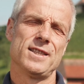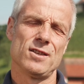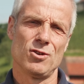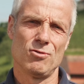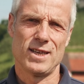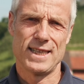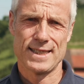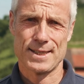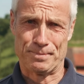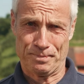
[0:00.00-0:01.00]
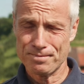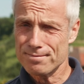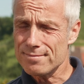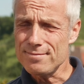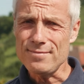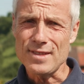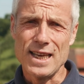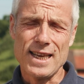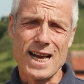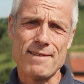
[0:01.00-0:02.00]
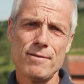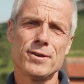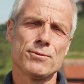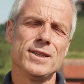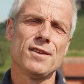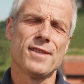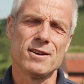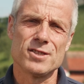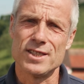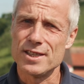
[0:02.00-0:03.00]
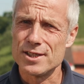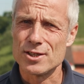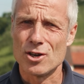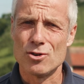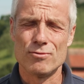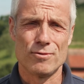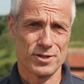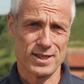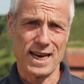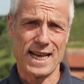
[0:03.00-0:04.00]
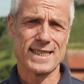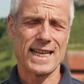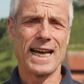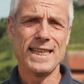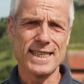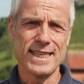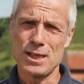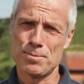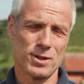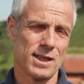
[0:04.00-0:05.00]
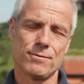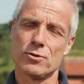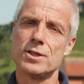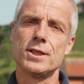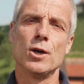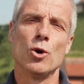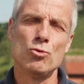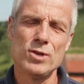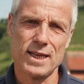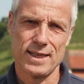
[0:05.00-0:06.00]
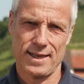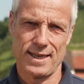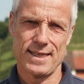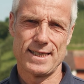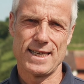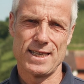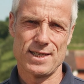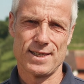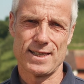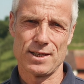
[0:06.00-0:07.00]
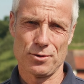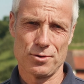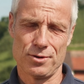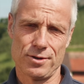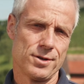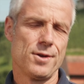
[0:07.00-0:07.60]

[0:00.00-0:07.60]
the lowlands. However, 20,000 years ago was the last ice age, but that wasn't the only glaciations that occurred.